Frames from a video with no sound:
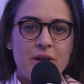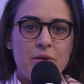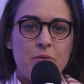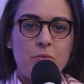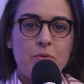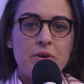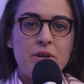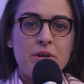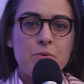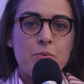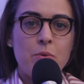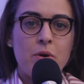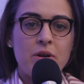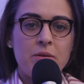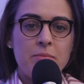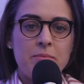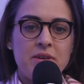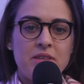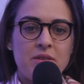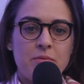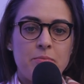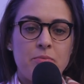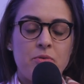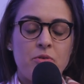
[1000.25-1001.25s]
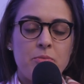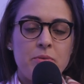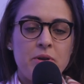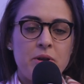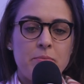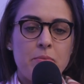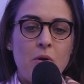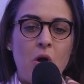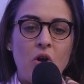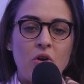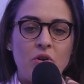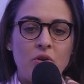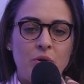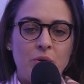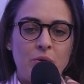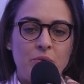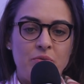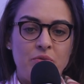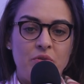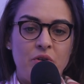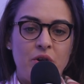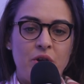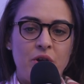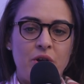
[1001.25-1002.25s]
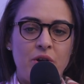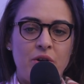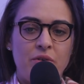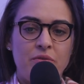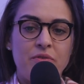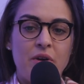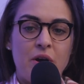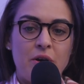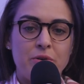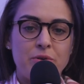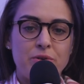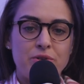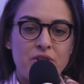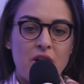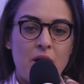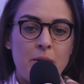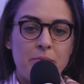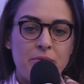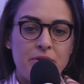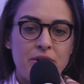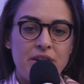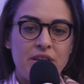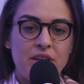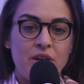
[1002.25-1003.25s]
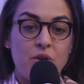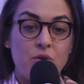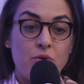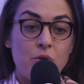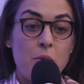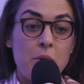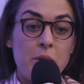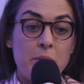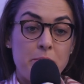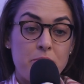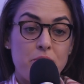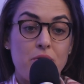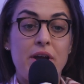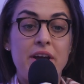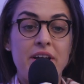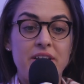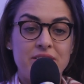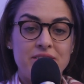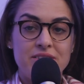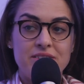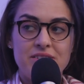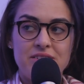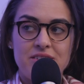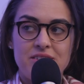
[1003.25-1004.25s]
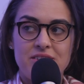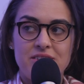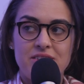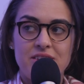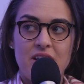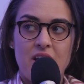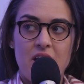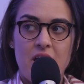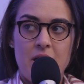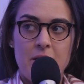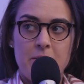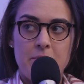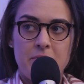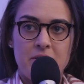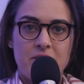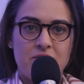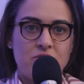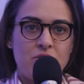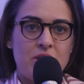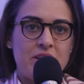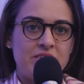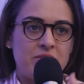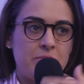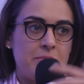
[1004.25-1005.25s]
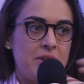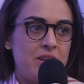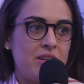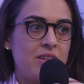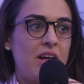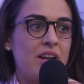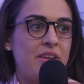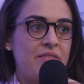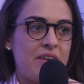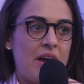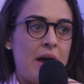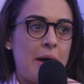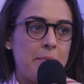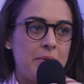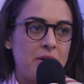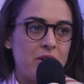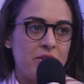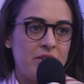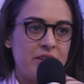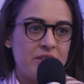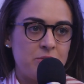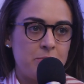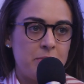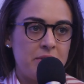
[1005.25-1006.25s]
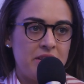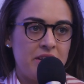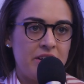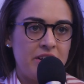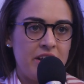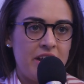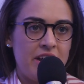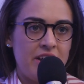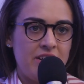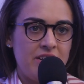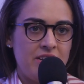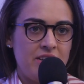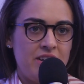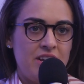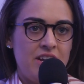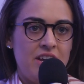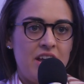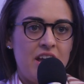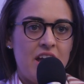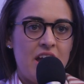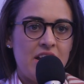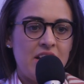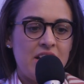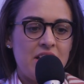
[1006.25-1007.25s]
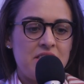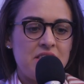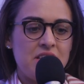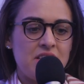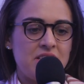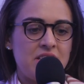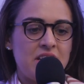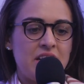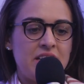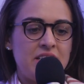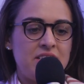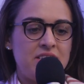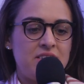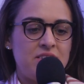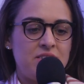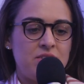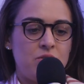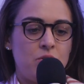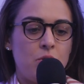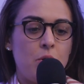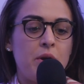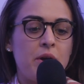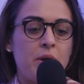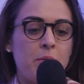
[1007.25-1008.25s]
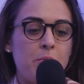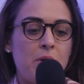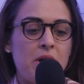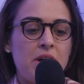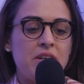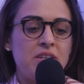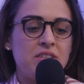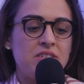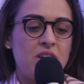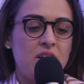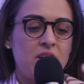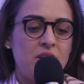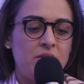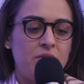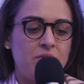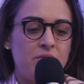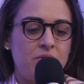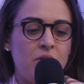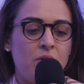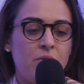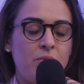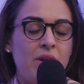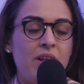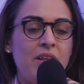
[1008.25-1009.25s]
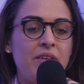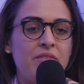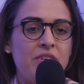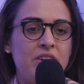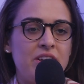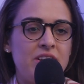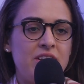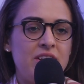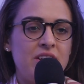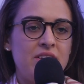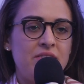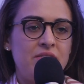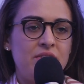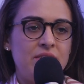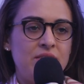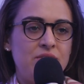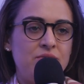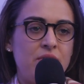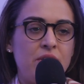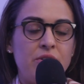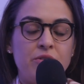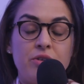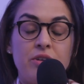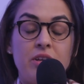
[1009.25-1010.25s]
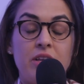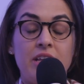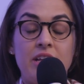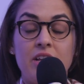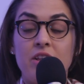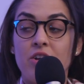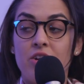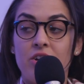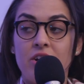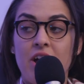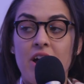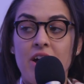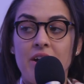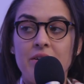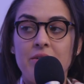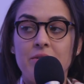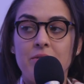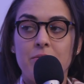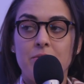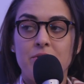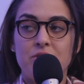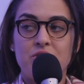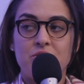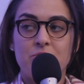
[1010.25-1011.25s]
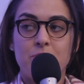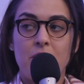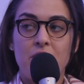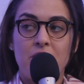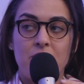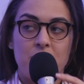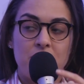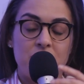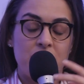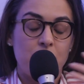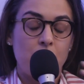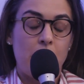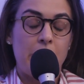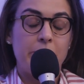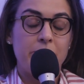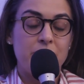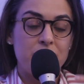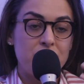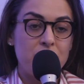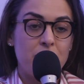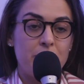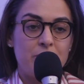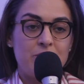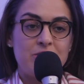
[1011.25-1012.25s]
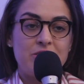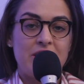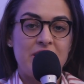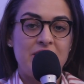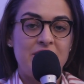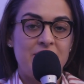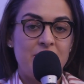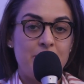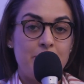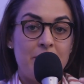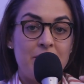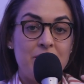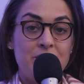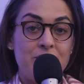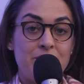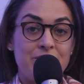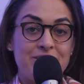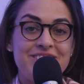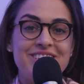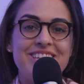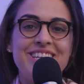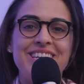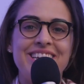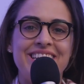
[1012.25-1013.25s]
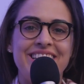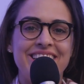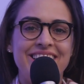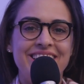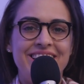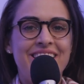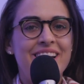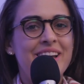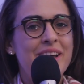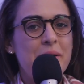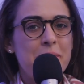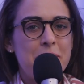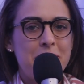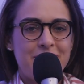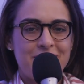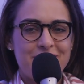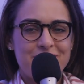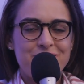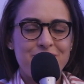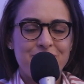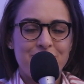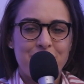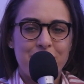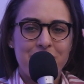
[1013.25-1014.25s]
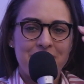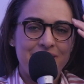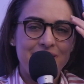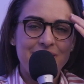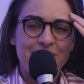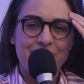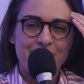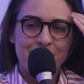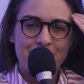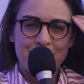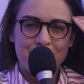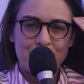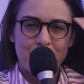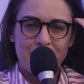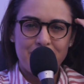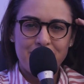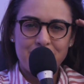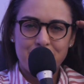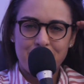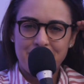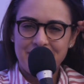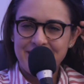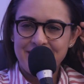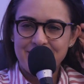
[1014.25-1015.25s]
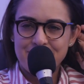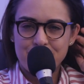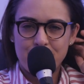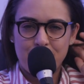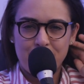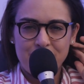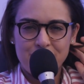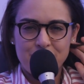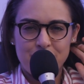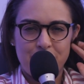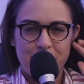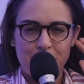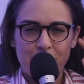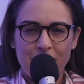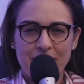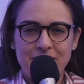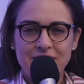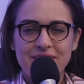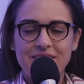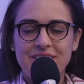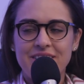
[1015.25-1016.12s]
And we want to be the premier partner for founders operating and growing brands because there hasn't been a lot of capital that's been there yet. And I think that's growing a brand is kind of irrelevant if it's federally legal or not, which is part of the reason why we're so excited about New York City potentially going legal in 2020 or 2021.